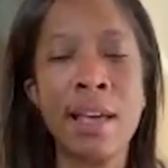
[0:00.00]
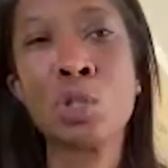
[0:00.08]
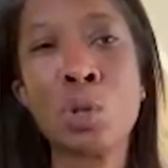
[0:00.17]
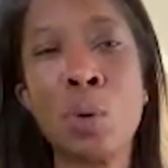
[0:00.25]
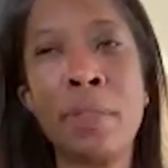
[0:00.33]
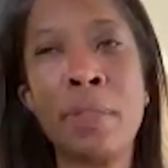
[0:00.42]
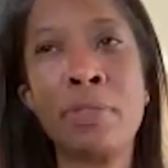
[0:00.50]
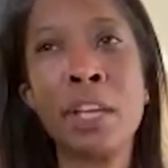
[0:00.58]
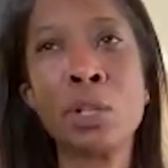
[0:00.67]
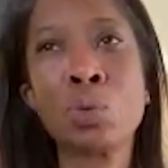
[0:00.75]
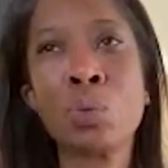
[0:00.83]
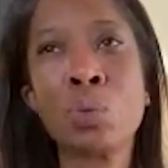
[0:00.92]
So I
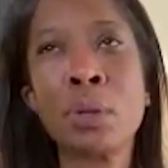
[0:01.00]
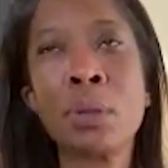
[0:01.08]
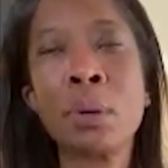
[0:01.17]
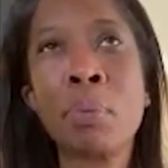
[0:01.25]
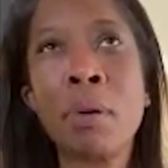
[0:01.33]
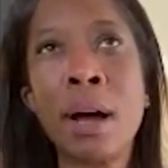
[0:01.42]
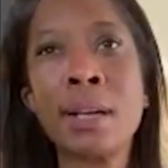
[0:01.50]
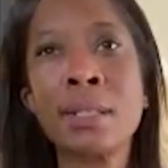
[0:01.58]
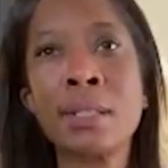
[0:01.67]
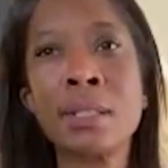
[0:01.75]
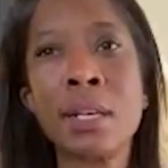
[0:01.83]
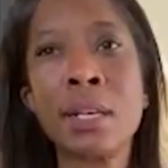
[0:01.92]
think during the
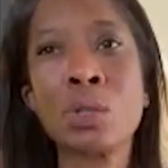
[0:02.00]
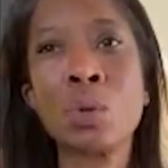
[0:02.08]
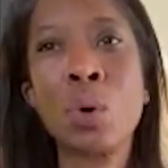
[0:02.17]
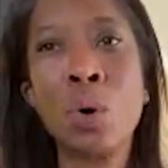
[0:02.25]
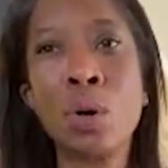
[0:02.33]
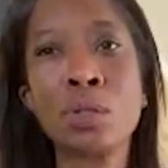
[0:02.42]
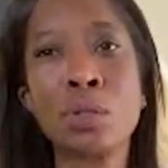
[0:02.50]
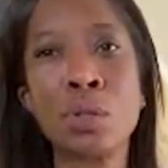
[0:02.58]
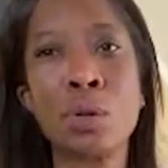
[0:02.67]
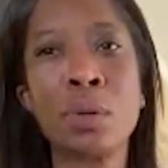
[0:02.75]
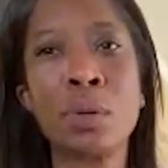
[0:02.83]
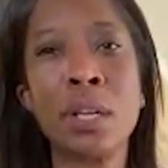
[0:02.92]
process
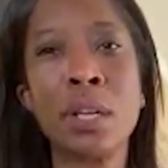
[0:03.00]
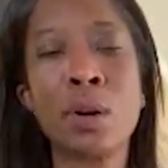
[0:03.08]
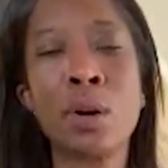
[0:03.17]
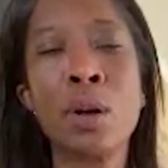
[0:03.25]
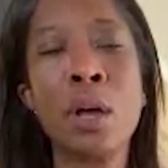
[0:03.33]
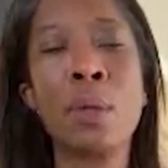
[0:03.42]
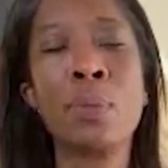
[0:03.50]
also here,